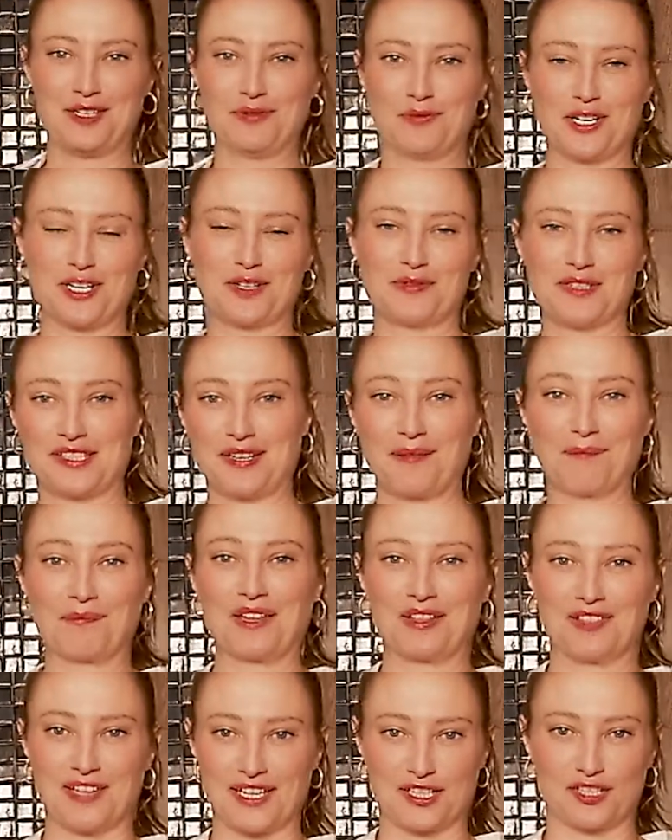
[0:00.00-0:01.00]
you work with
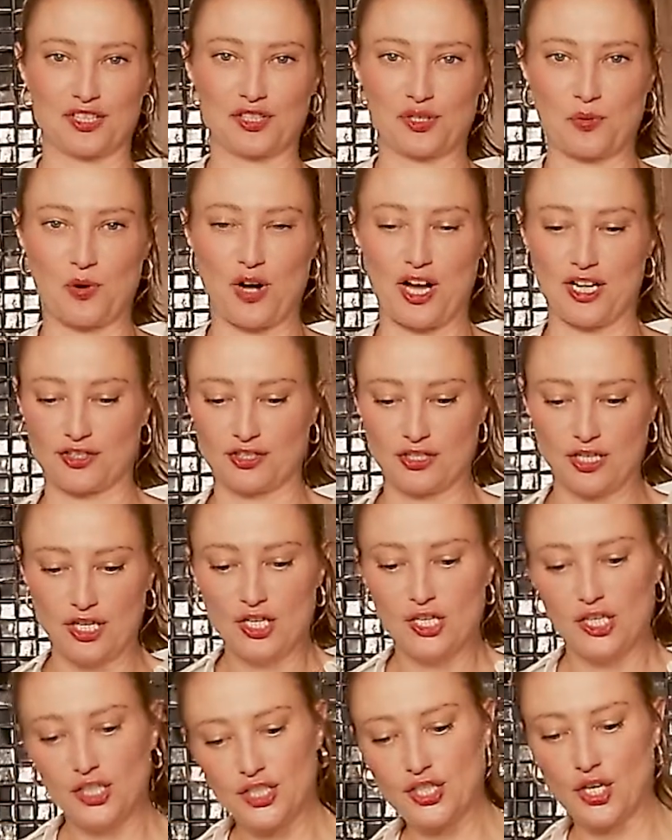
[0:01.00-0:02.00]
something like a squash.
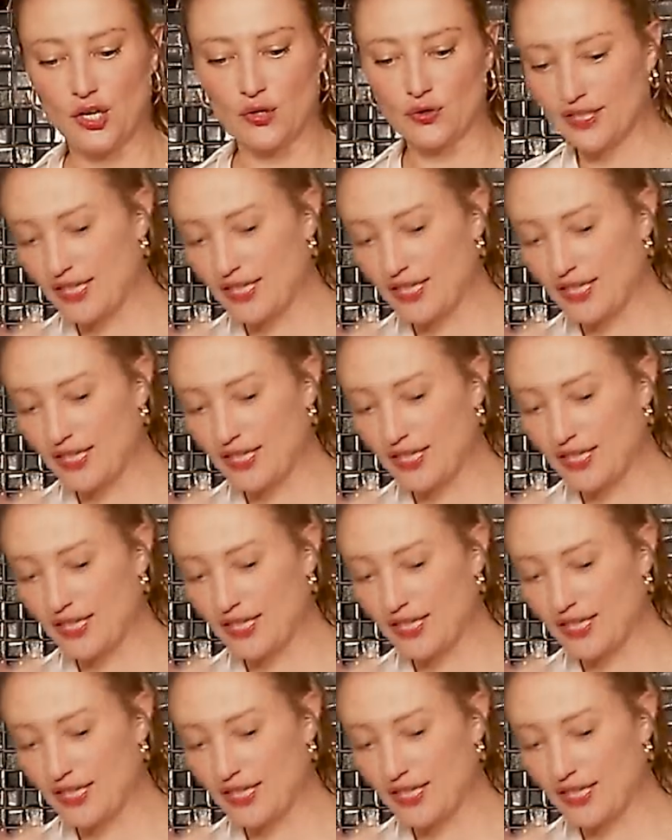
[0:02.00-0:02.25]
So